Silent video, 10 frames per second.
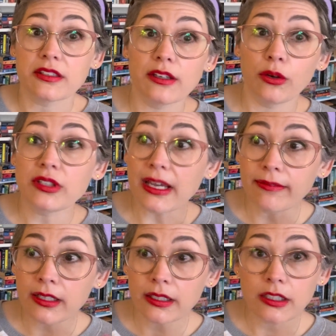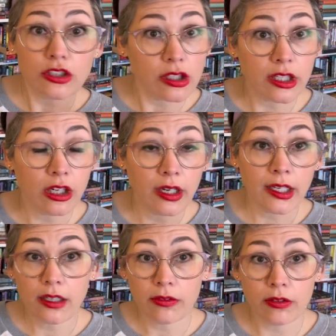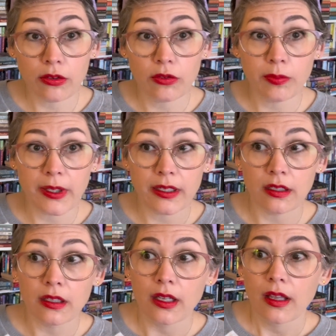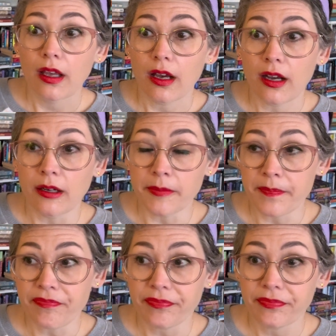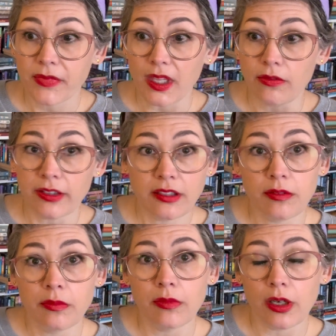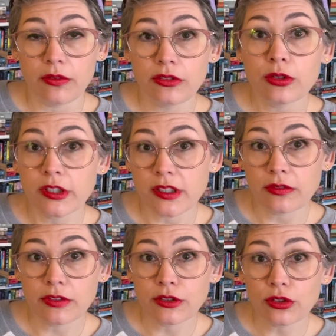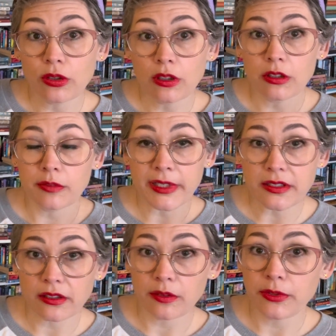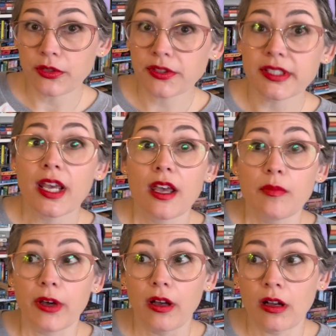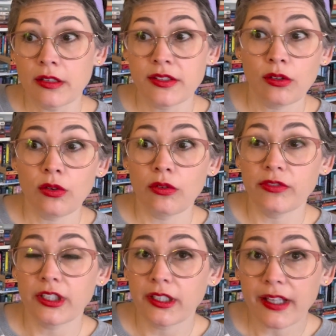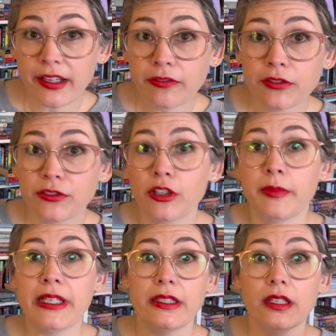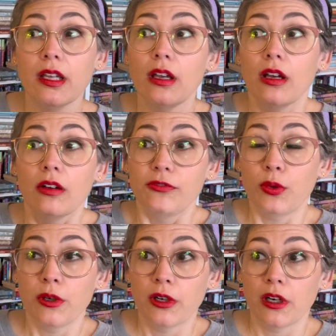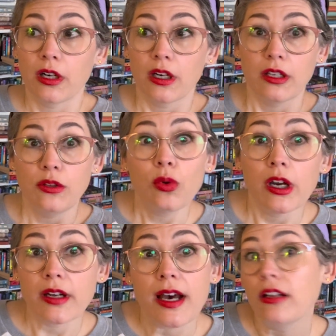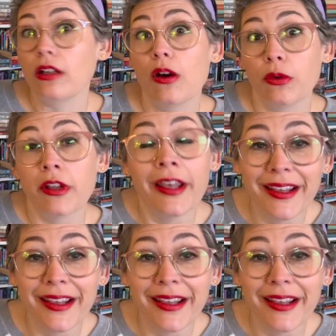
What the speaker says: So definitely triggering if you've been a victim of coercive control or mental abuse, but also very life affirming for you are not alone.